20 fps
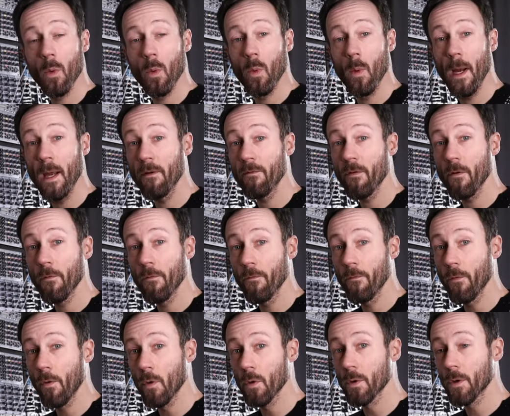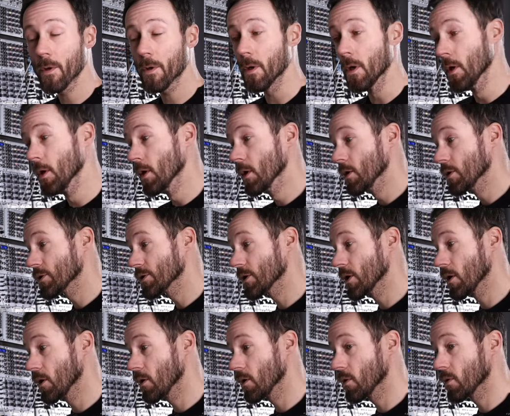wave folder.
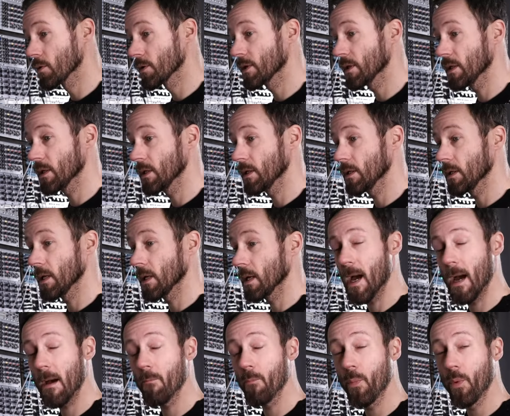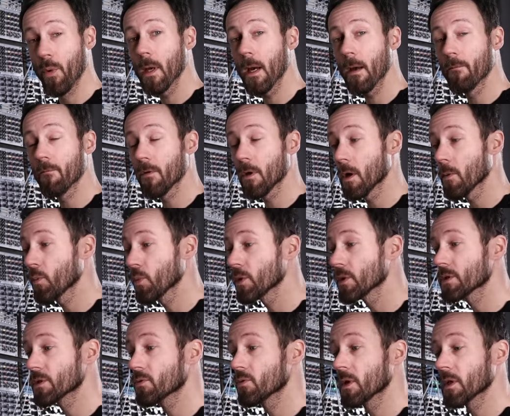So the amp envelope
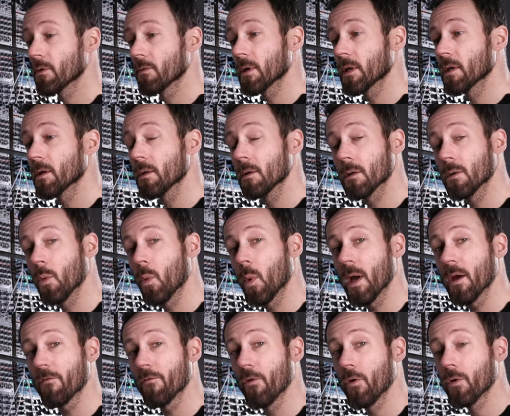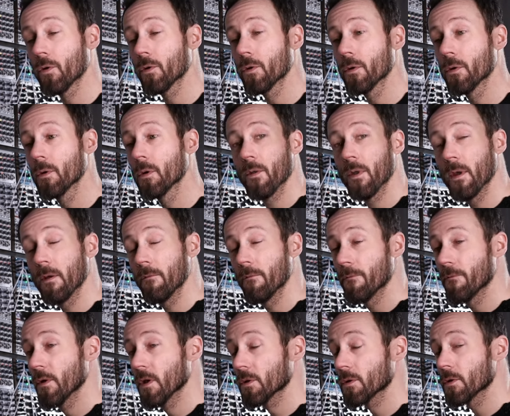is triggering the wave folder. The
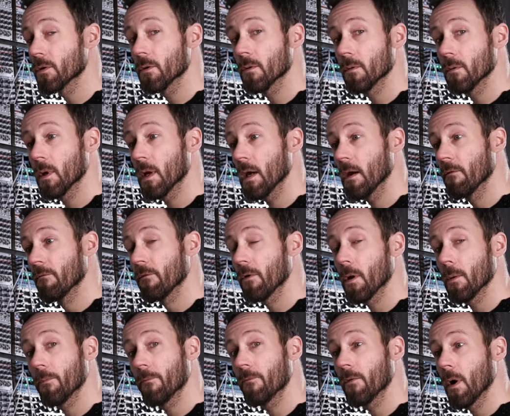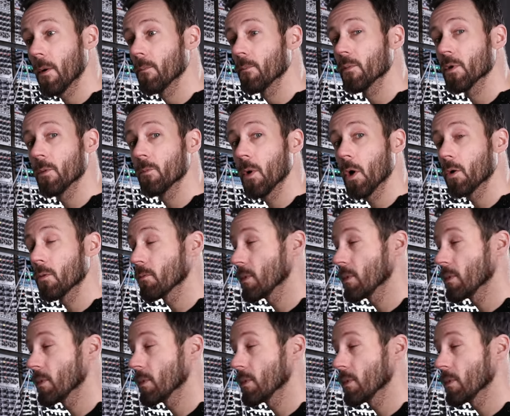filter envelope from the Moog